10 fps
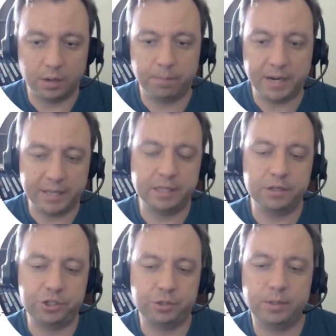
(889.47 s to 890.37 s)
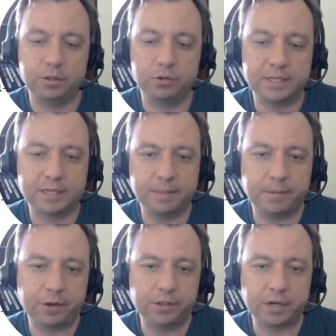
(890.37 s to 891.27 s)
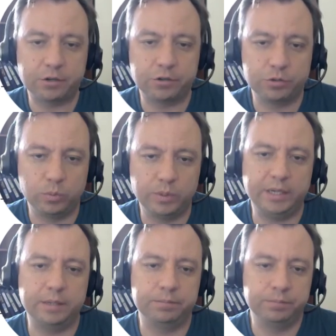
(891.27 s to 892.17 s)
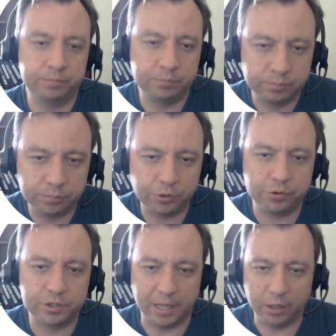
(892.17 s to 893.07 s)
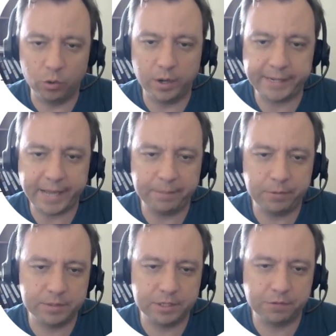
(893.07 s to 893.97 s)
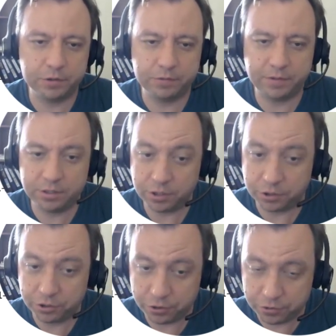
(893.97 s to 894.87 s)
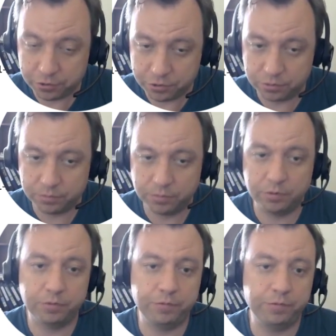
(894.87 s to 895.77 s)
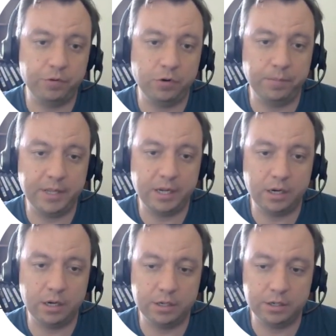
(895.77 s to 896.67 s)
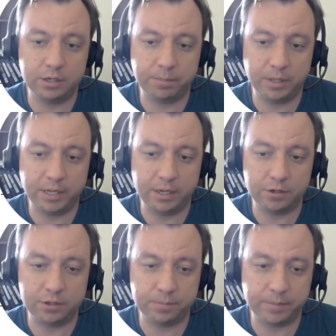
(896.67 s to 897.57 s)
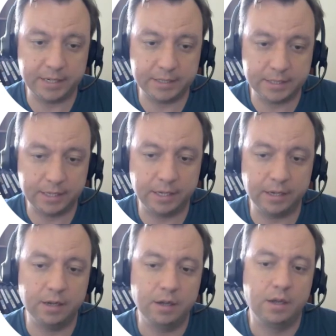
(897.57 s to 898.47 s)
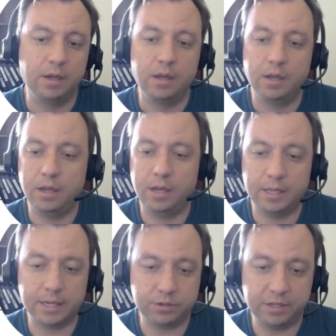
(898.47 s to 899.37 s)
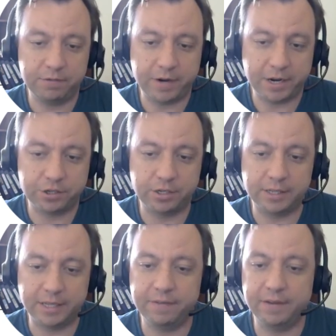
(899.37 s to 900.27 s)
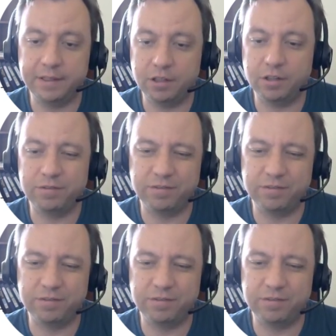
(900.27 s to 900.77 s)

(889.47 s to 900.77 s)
By analogy with 2,6 semiconductors, we produced alloyed cadmium zinc phosphide structures from their interplanar spacing and X-ray diffraction, and given the